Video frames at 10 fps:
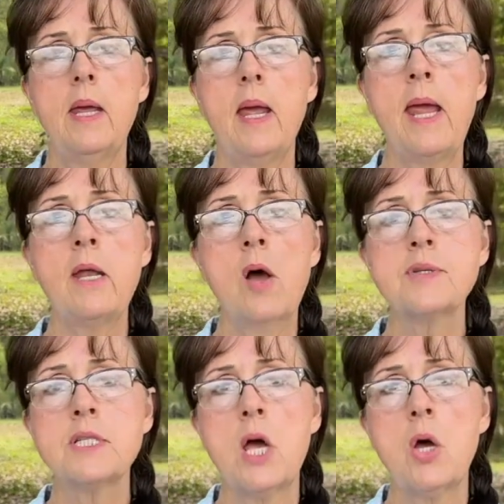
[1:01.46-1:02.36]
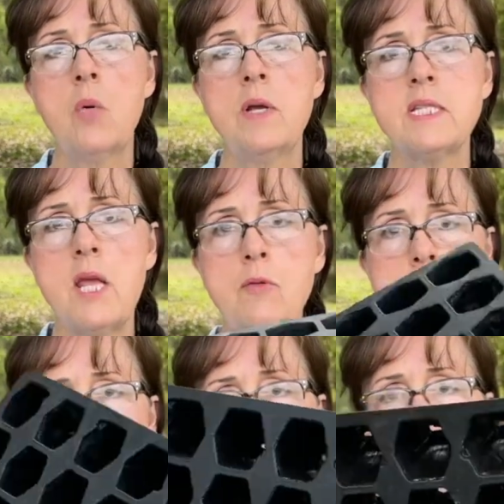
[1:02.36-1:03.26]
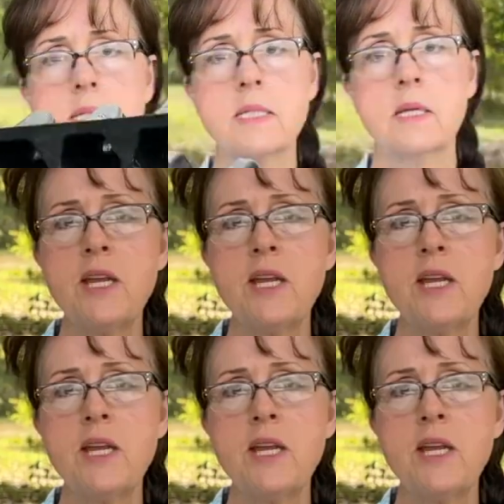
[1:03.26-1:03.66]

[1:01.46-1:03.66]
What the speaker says: And also cell trays.